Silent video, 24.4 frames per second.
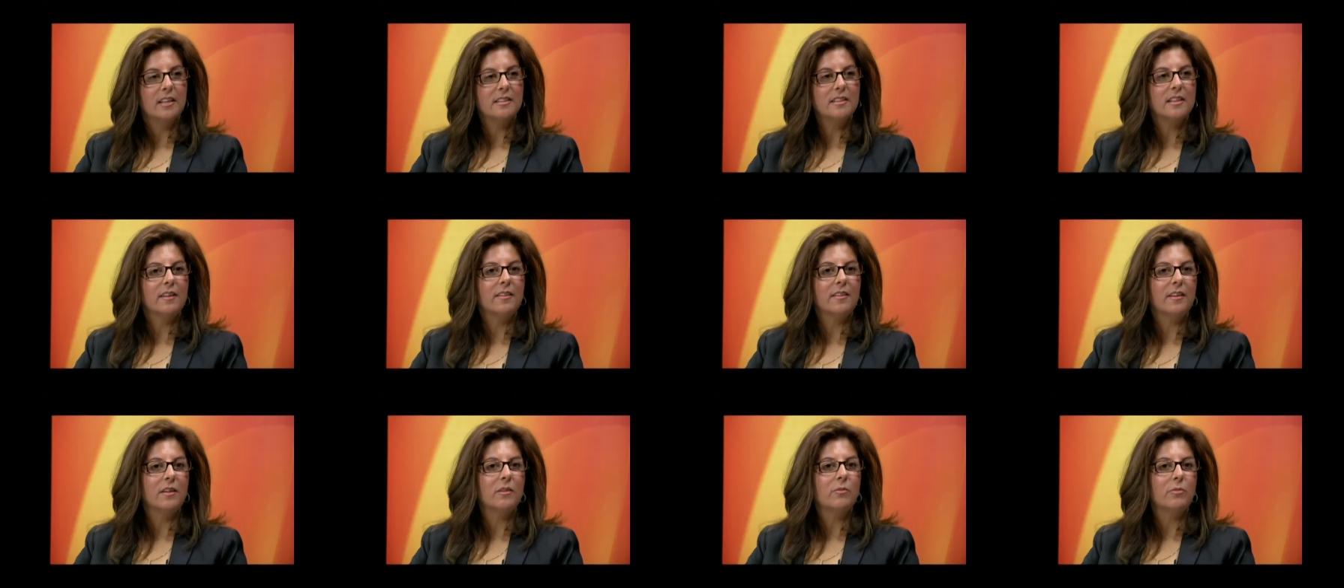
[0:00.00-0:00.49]
that's
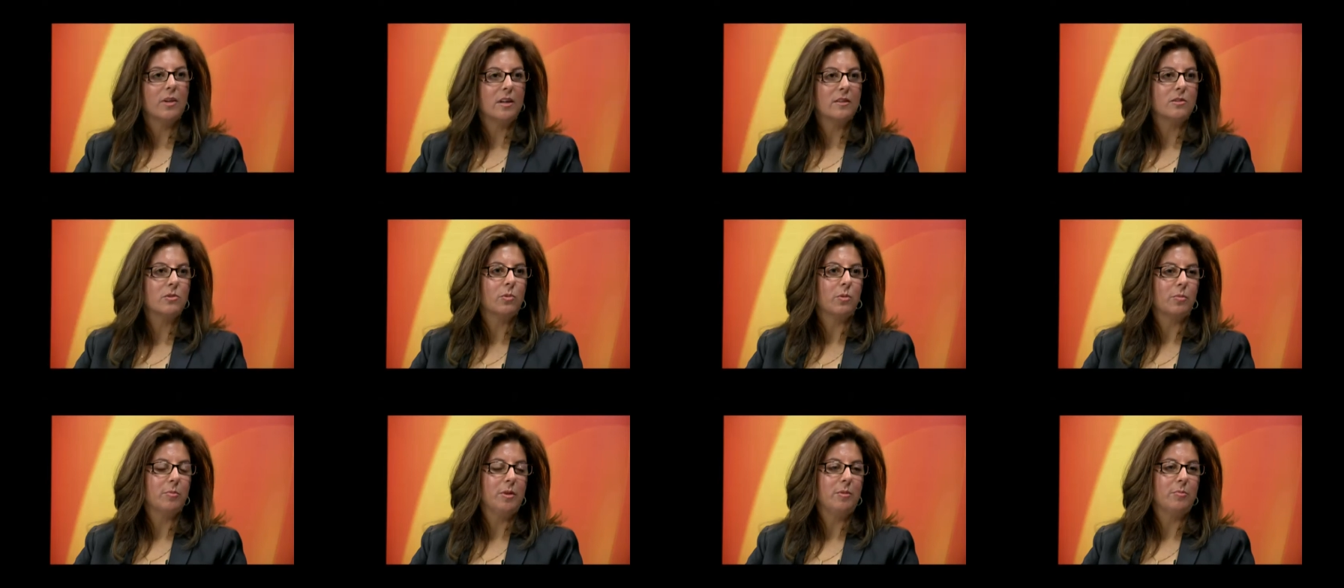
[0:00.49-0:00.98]
I think
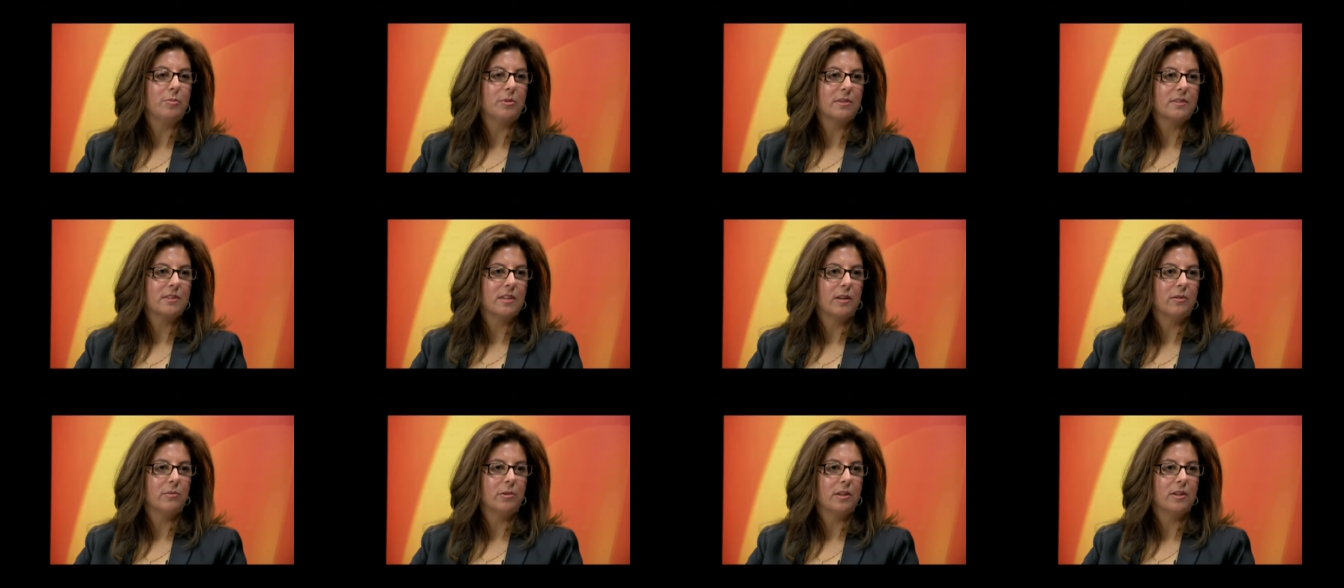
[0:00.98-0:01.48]
that's what people
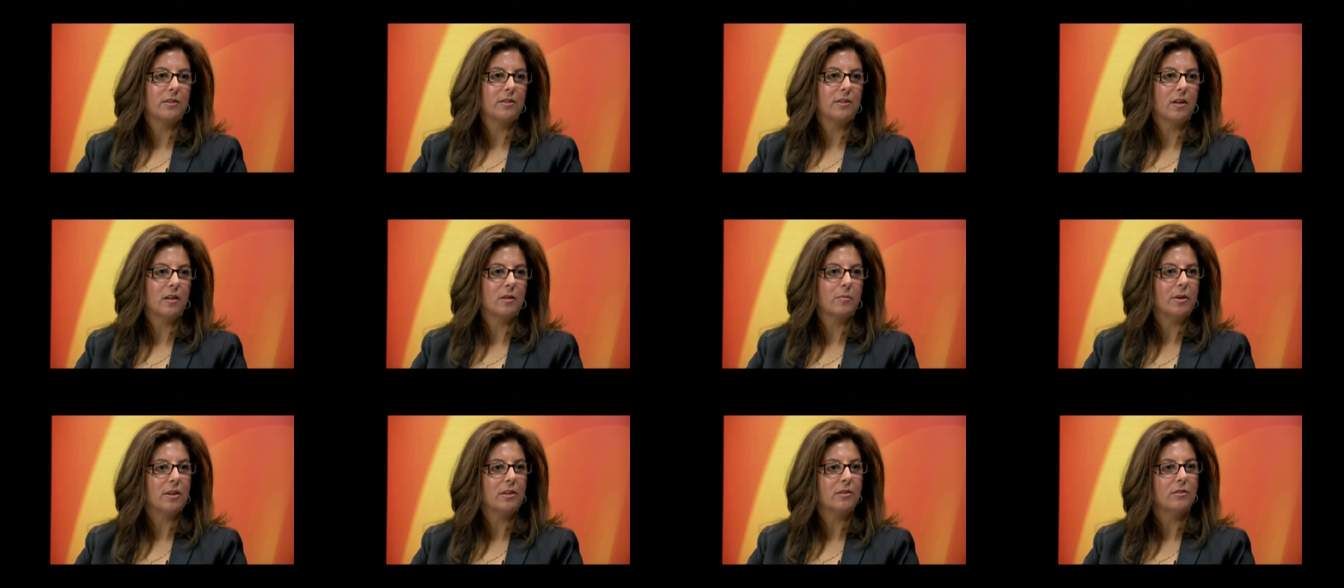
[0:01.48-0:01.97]
say when they
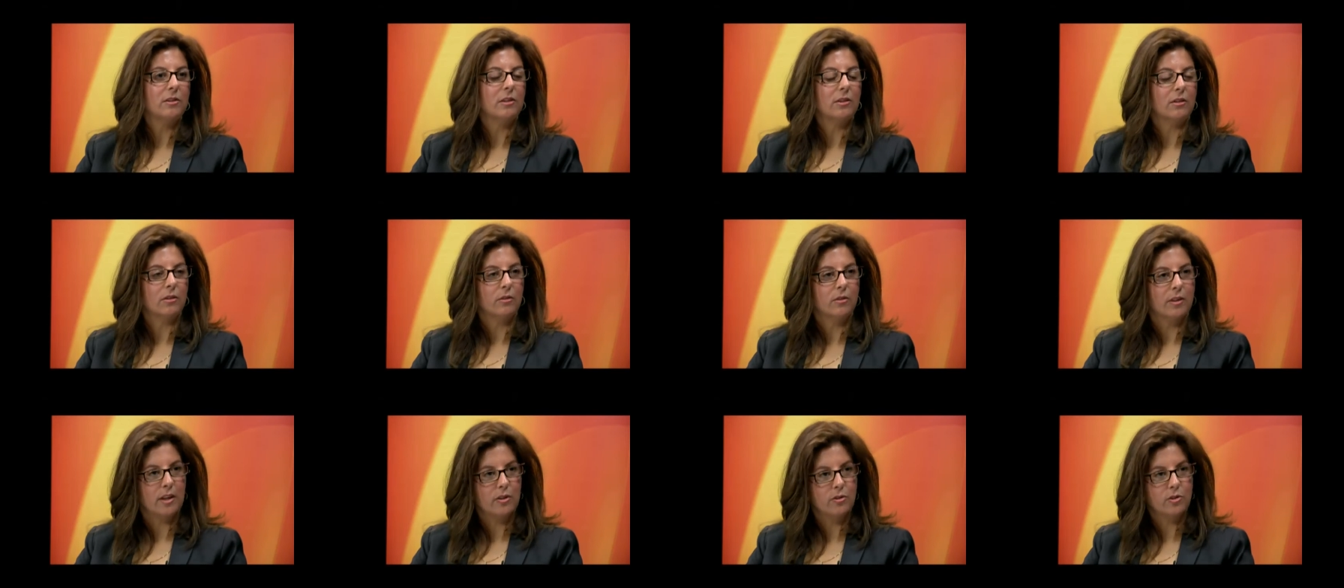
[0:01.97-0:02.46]
talk about you
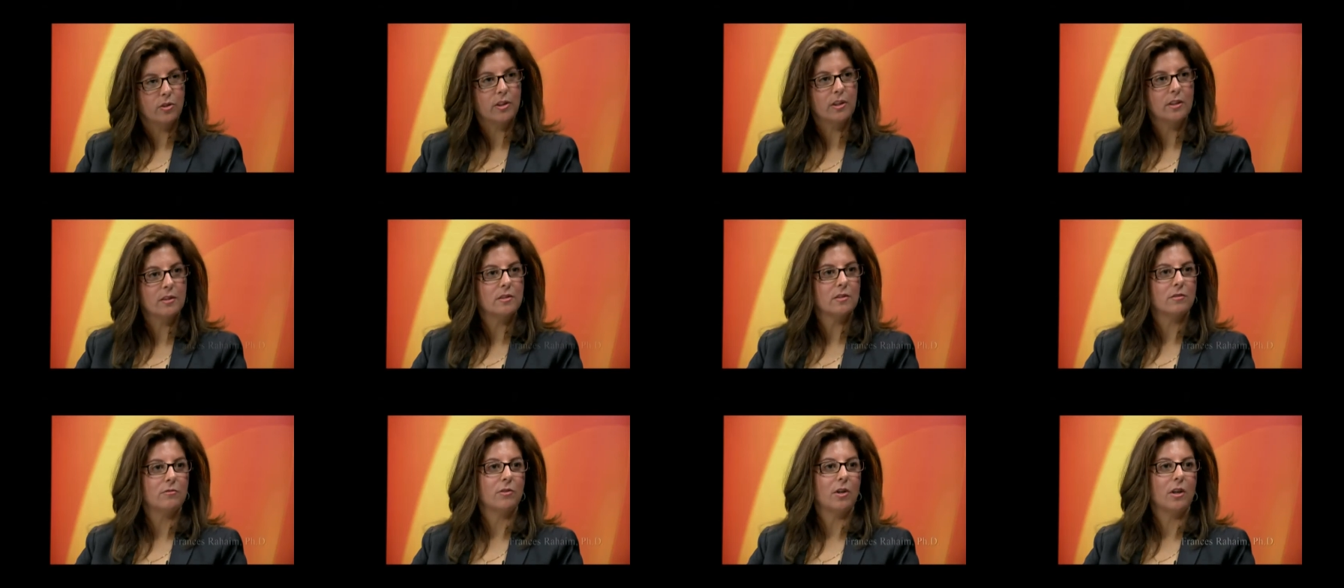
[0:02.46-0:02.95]
know get your
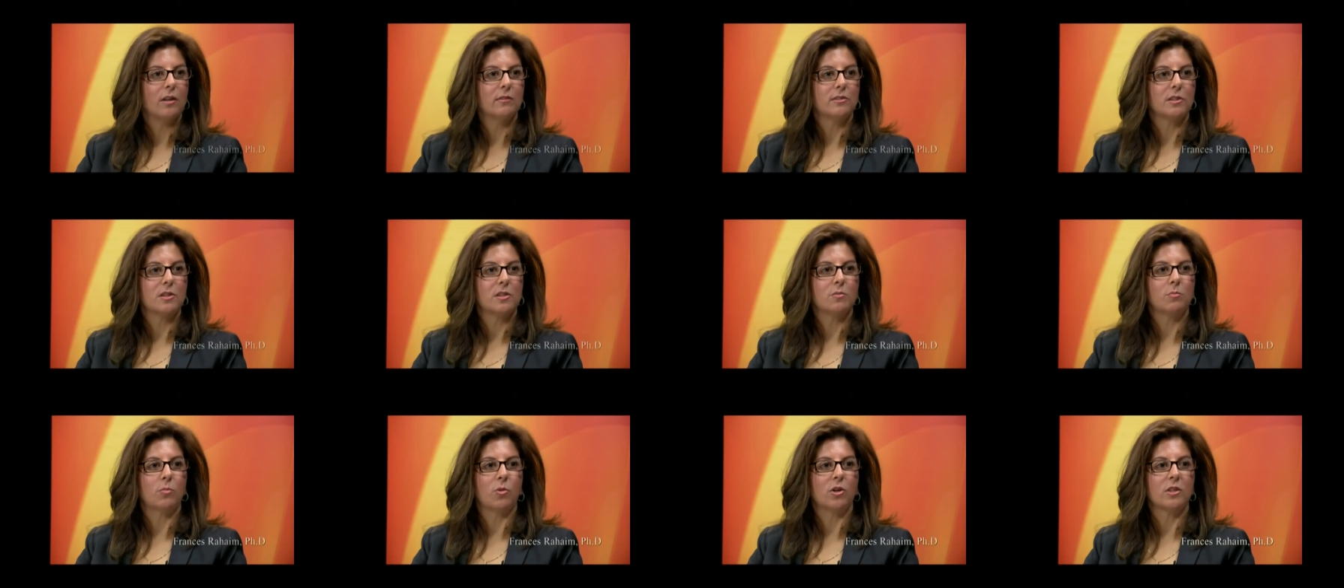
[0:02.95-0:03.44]
kids involved
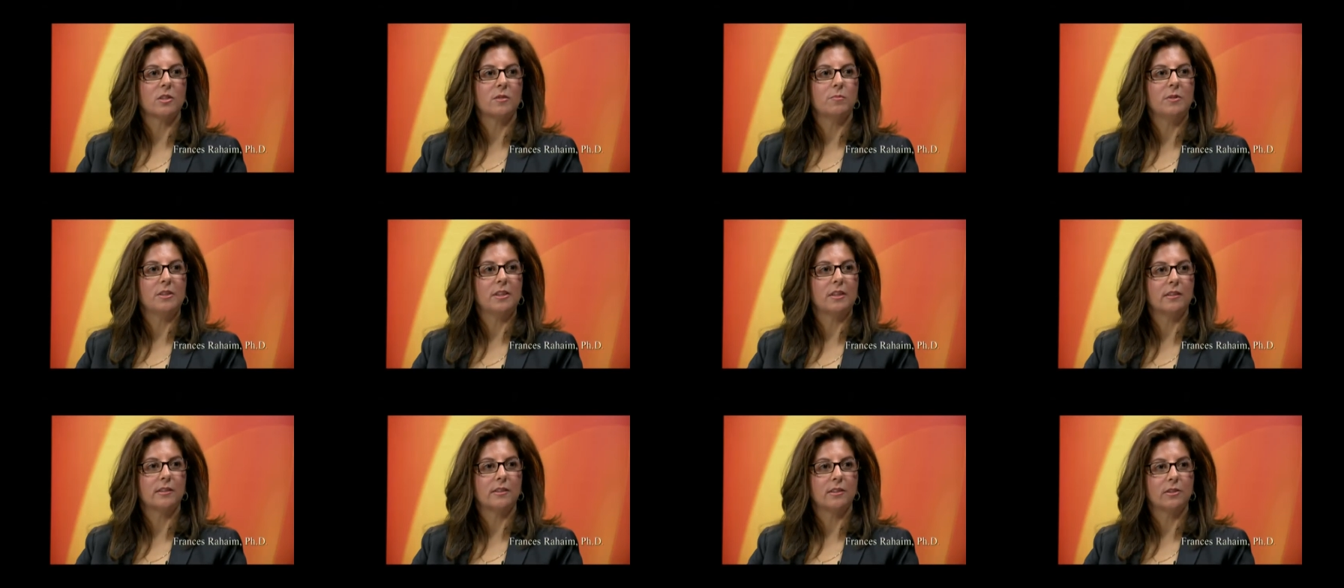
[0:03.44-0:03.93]
in sports
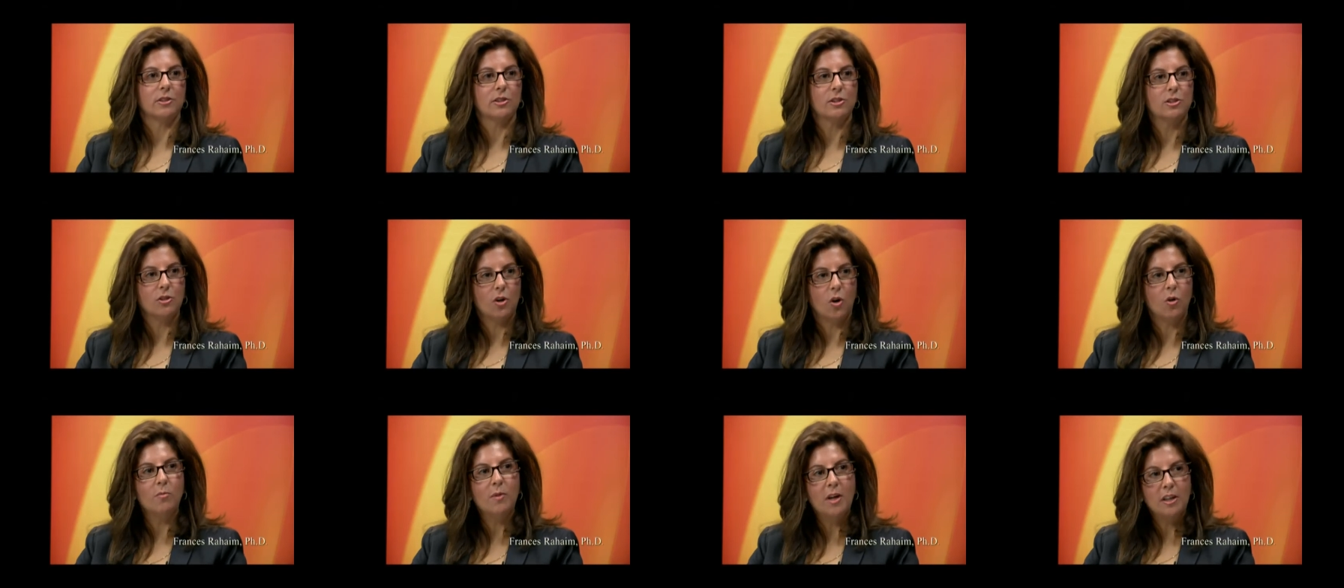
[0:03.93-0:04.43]
because there's
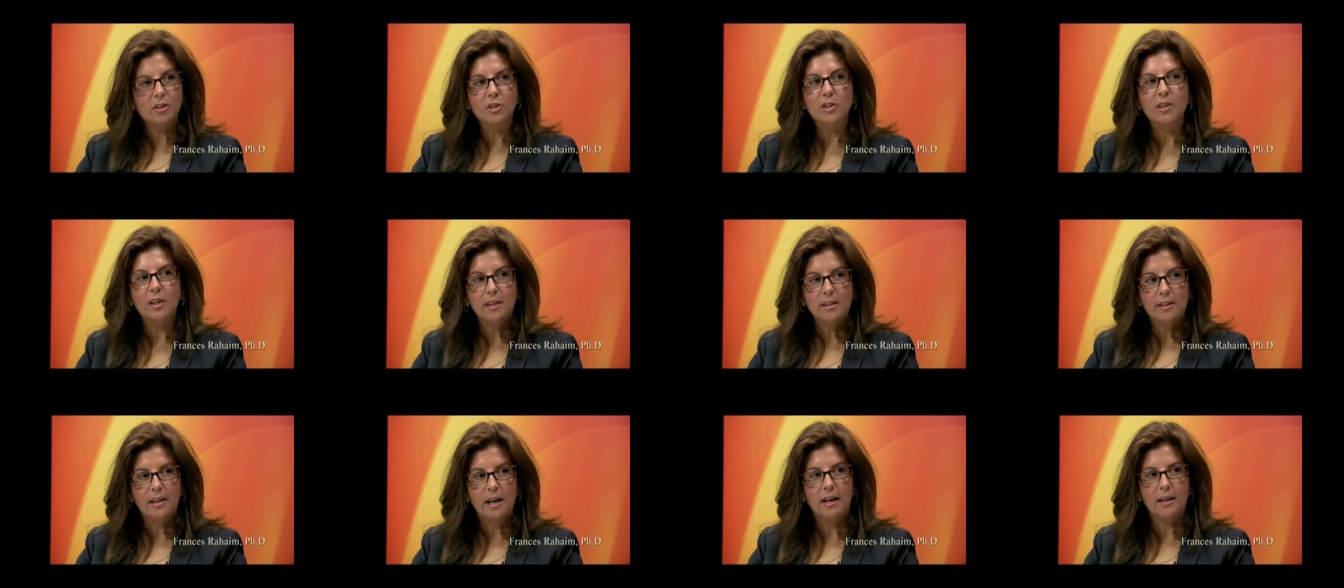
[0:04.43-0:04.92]
so much
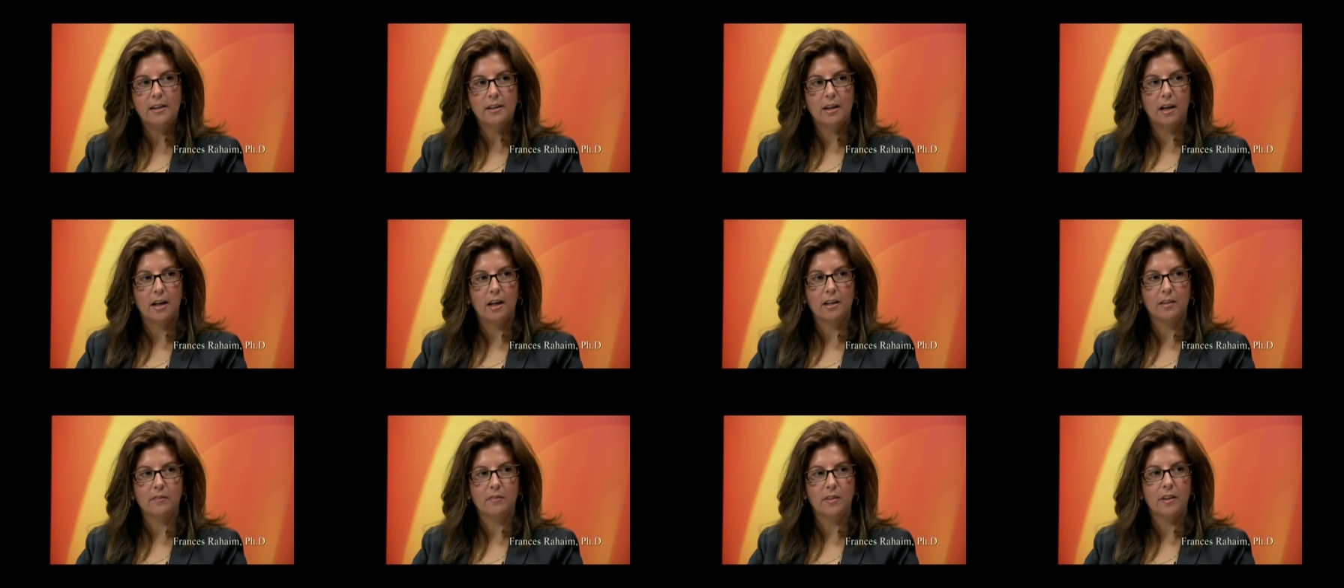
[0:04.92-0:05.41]
they gain
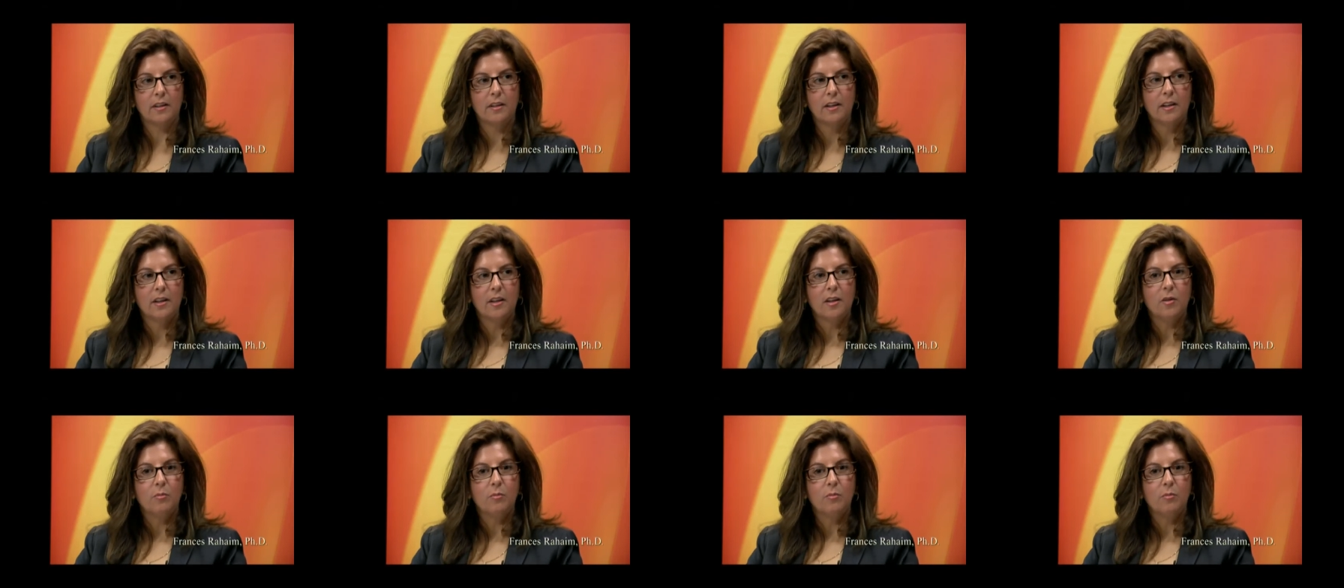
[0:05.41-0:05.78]
out of it